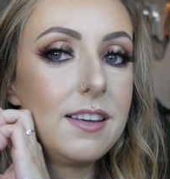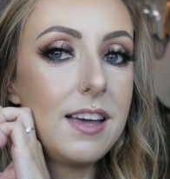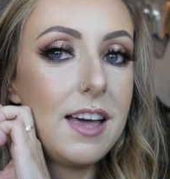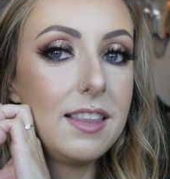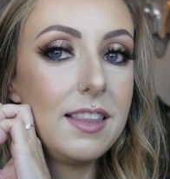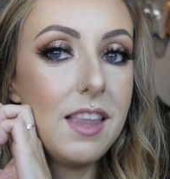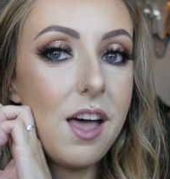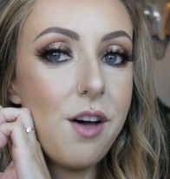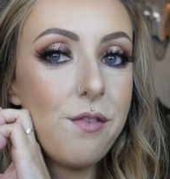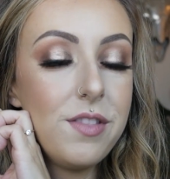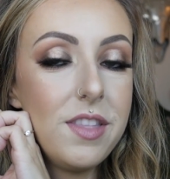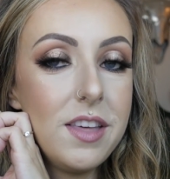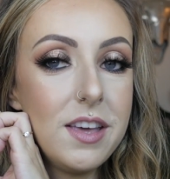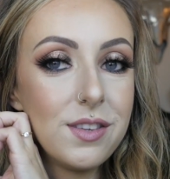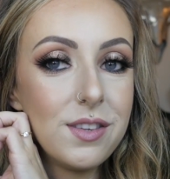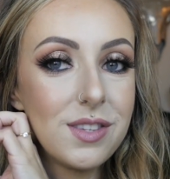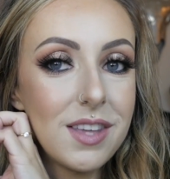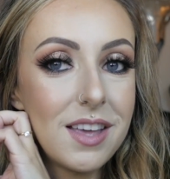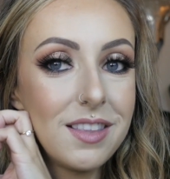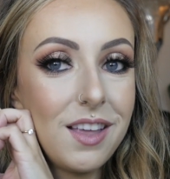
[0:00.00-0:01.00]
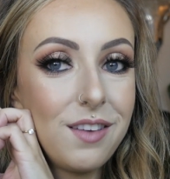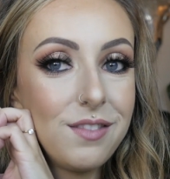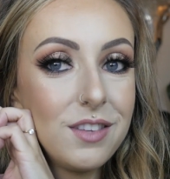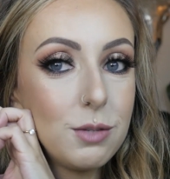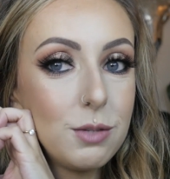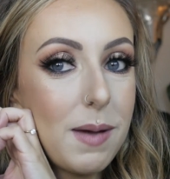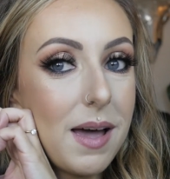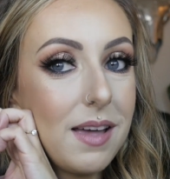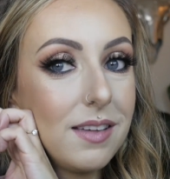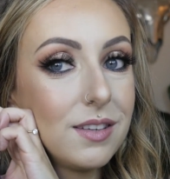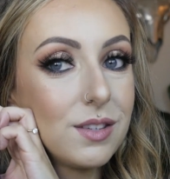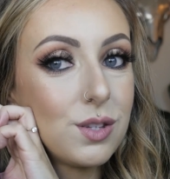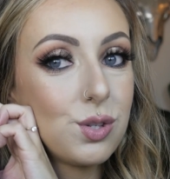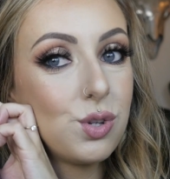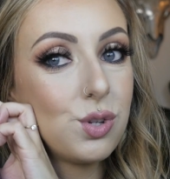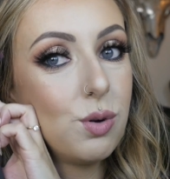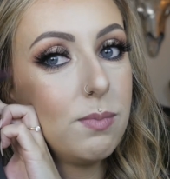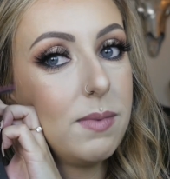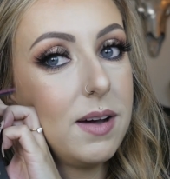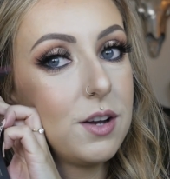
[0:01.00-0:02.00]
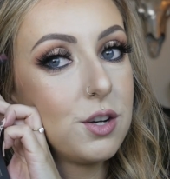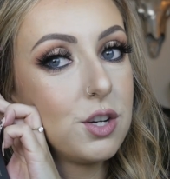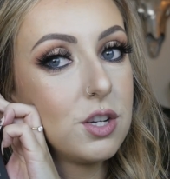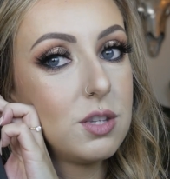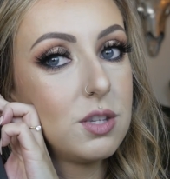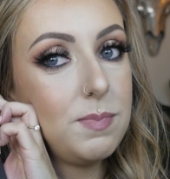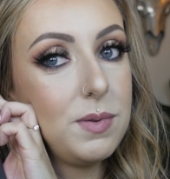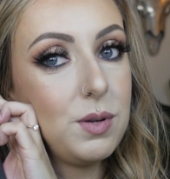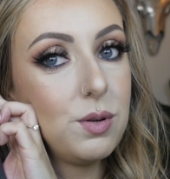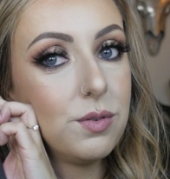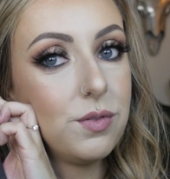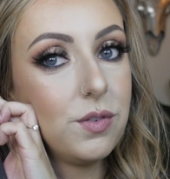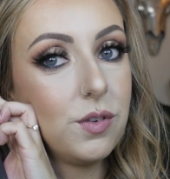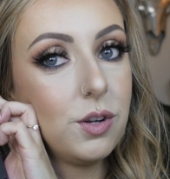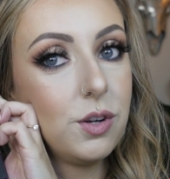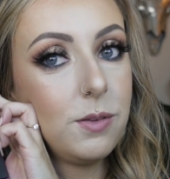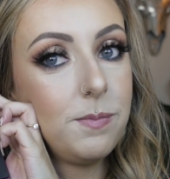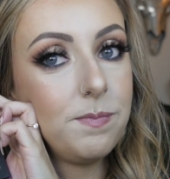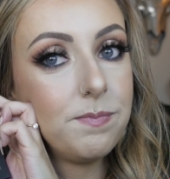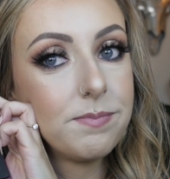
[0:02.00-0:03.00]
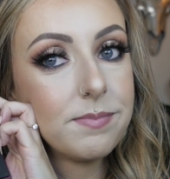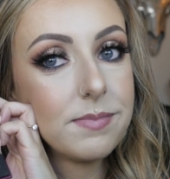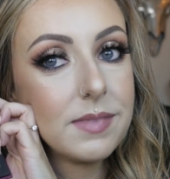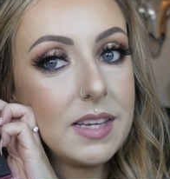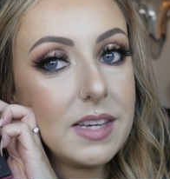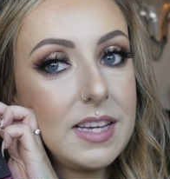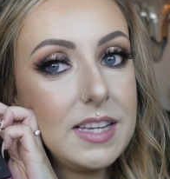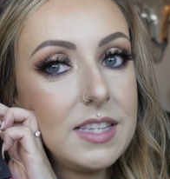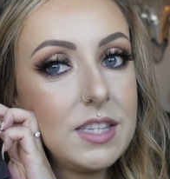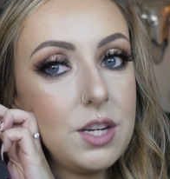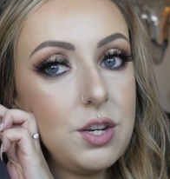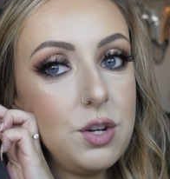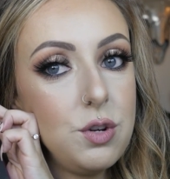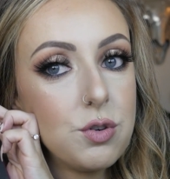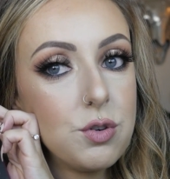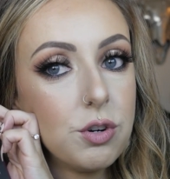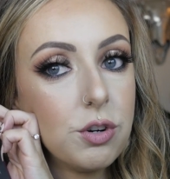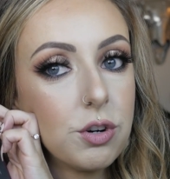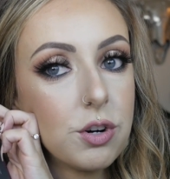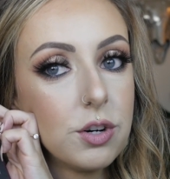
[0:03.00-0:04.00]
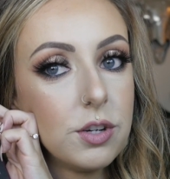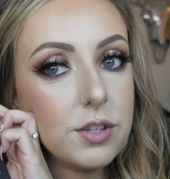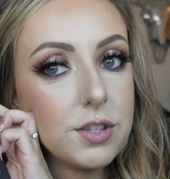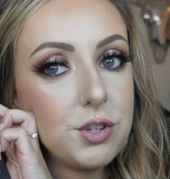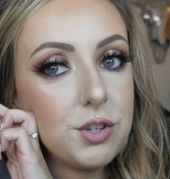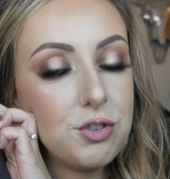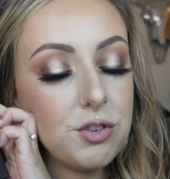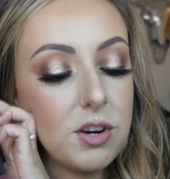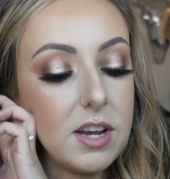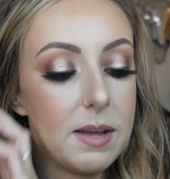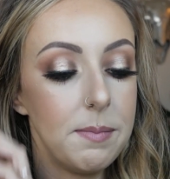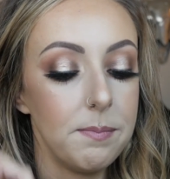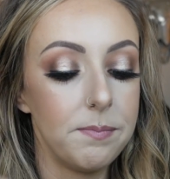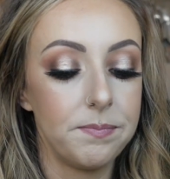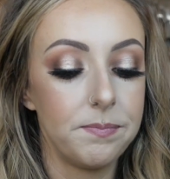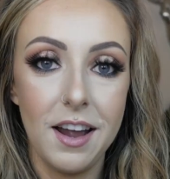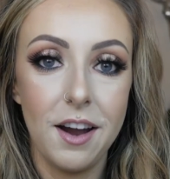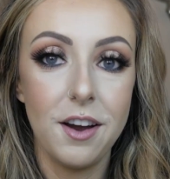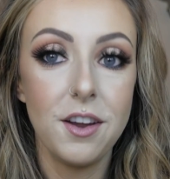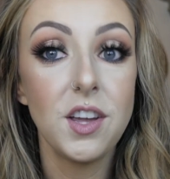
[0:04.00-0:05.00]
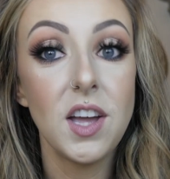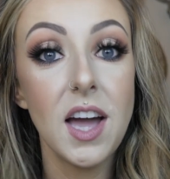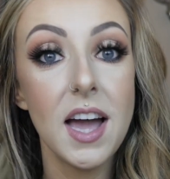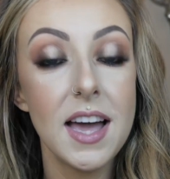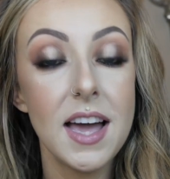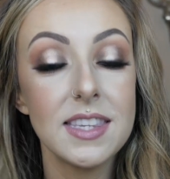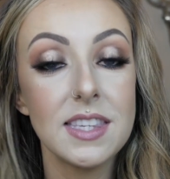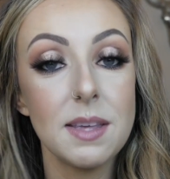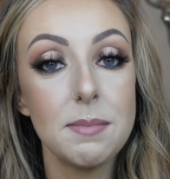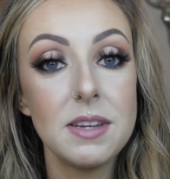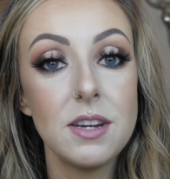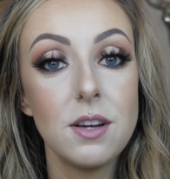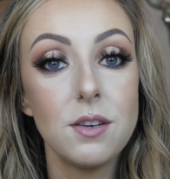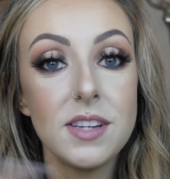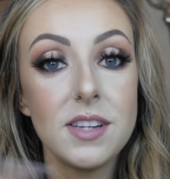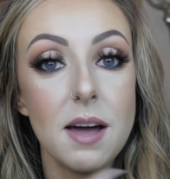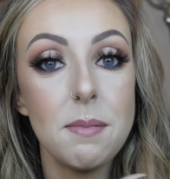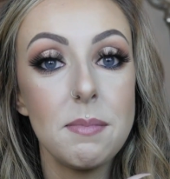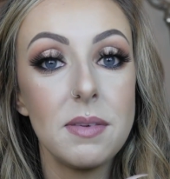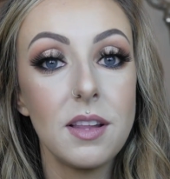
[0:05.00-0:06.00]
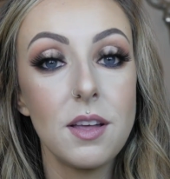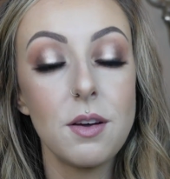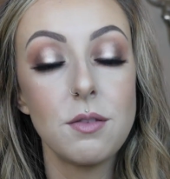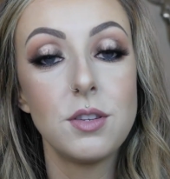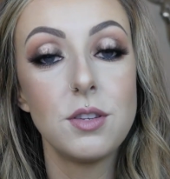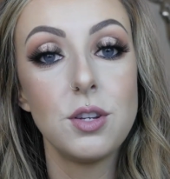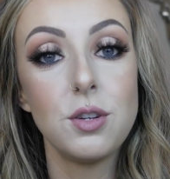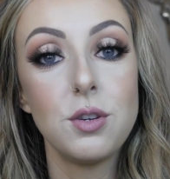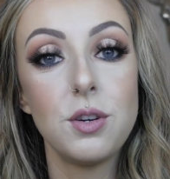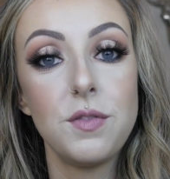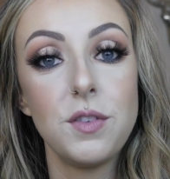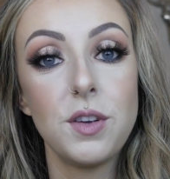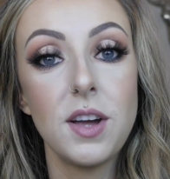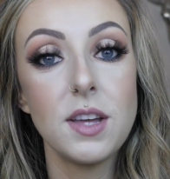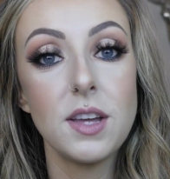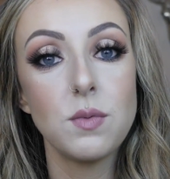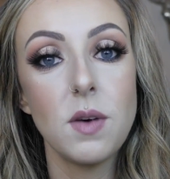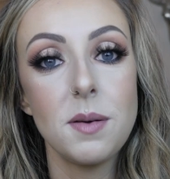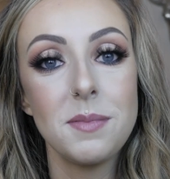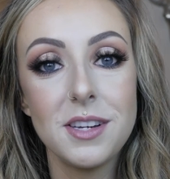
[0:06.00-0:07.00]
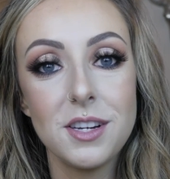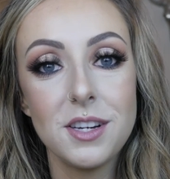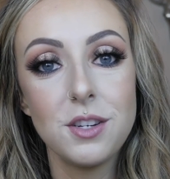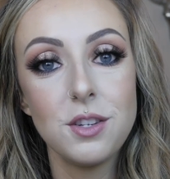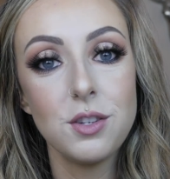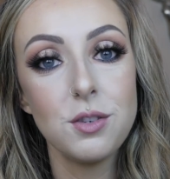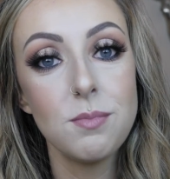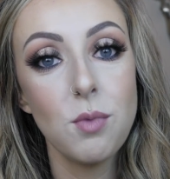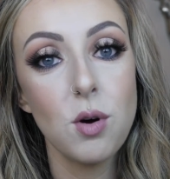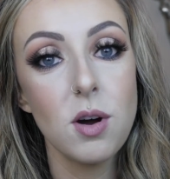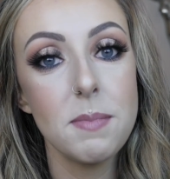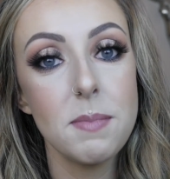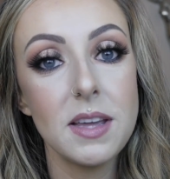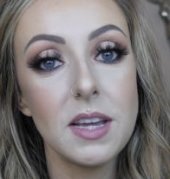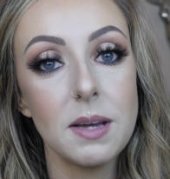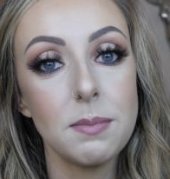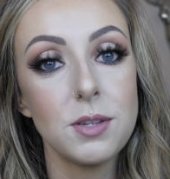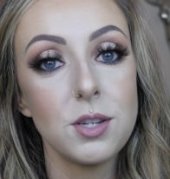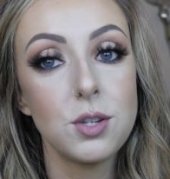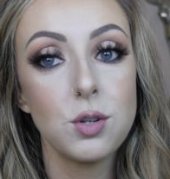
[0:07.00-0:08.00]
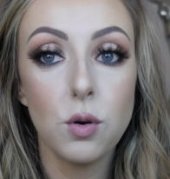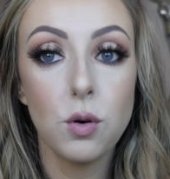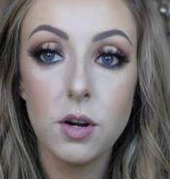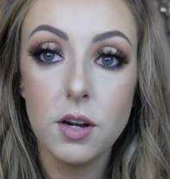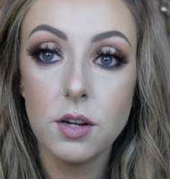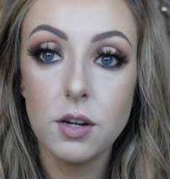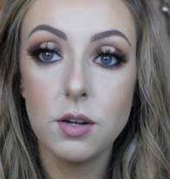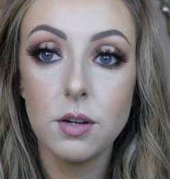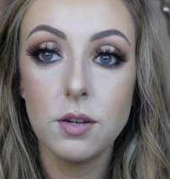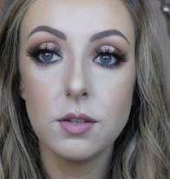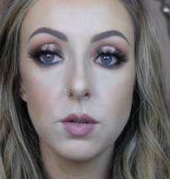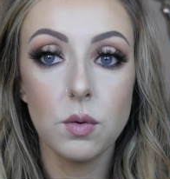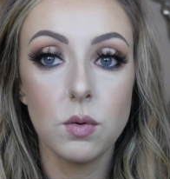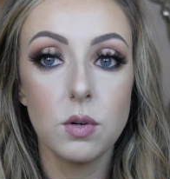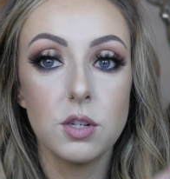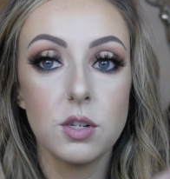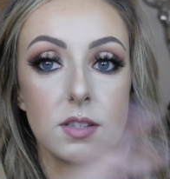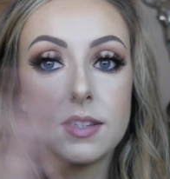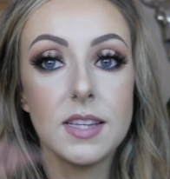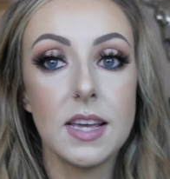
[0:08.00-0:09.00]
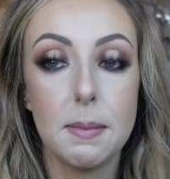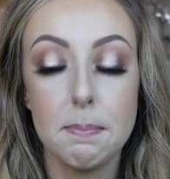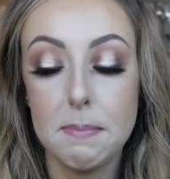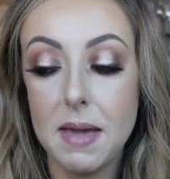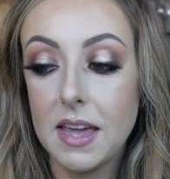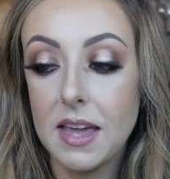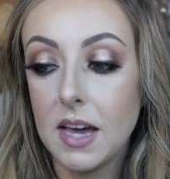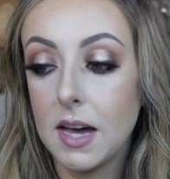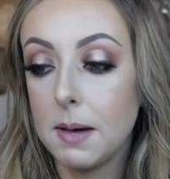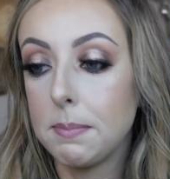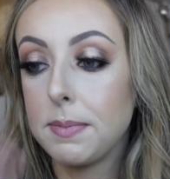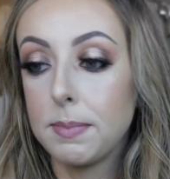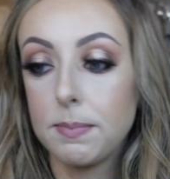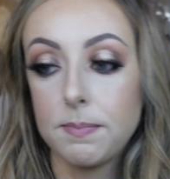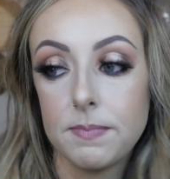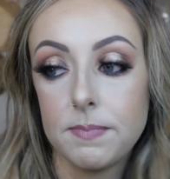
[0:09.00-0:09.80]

I love this. I love this palette so much. It's beautiful. It's a neutral girl's dream. All right, you guys, let me know down below too if you guys want me to do more makeup tutorials or just like makeup